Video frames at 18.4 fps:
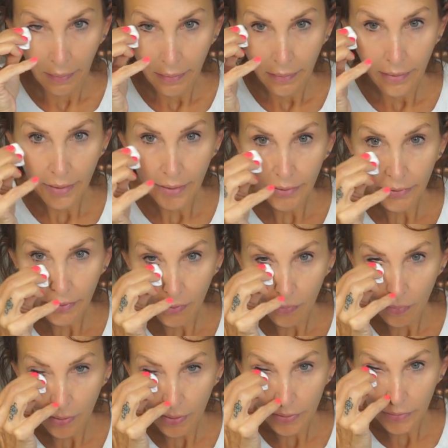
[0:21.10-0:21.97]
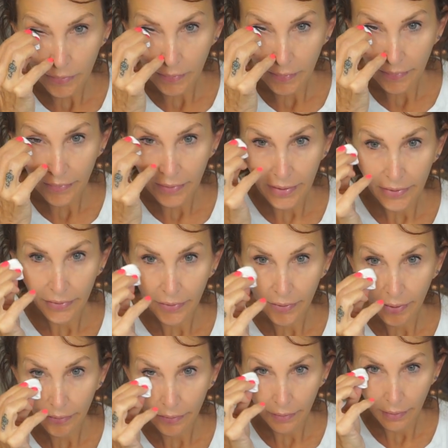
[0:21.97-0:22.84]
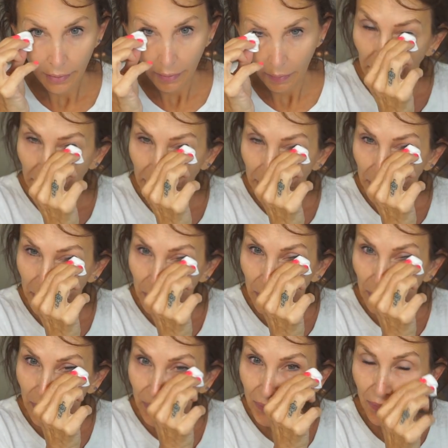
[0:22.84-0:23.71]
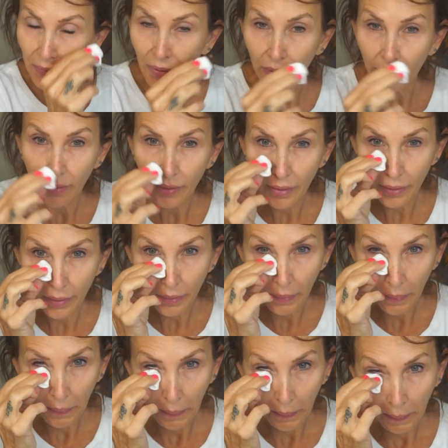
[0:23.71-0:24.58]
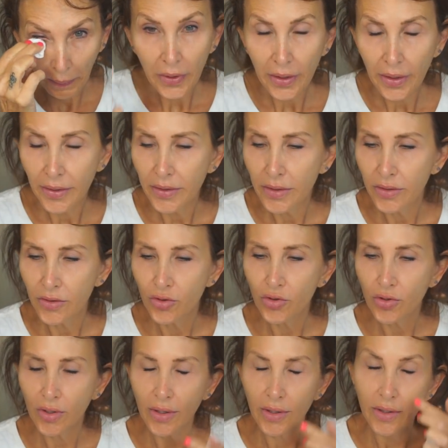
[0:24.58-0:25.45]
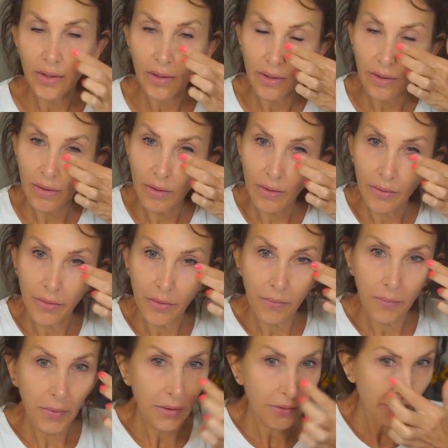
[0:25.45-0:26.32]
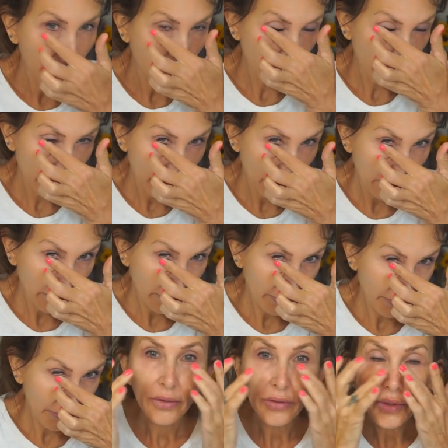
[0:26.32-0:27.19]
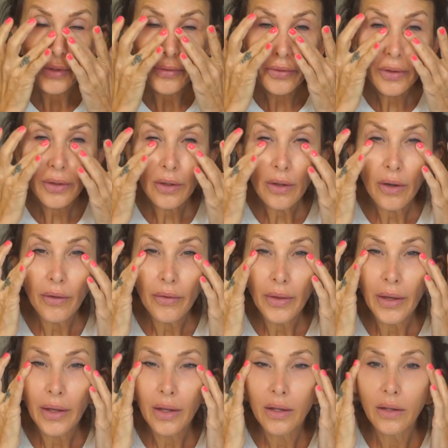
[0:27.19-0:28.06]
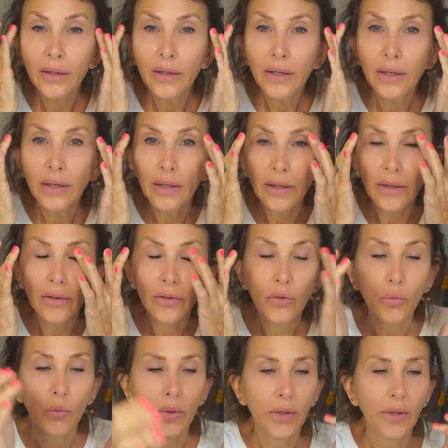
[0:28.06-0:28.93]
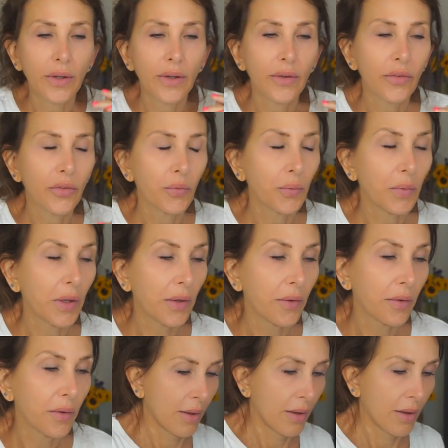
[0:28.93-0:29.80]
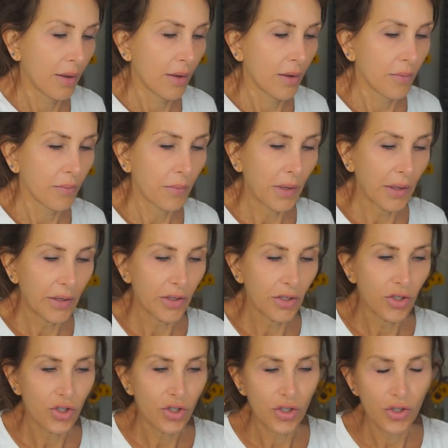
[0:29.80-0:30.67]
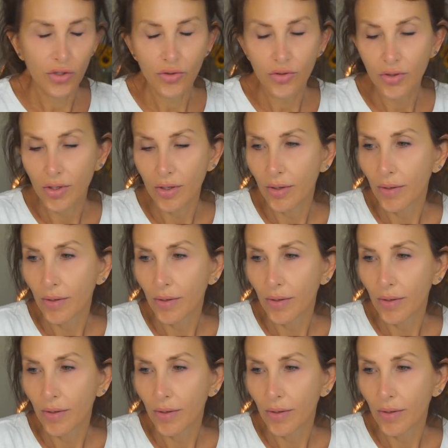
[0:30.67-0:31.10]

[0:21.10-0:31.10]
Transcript: Yes, I washed my face last night and did my skincare, but I didn't try to get all the mascara off because I think all that cleaning is what gives me my issues.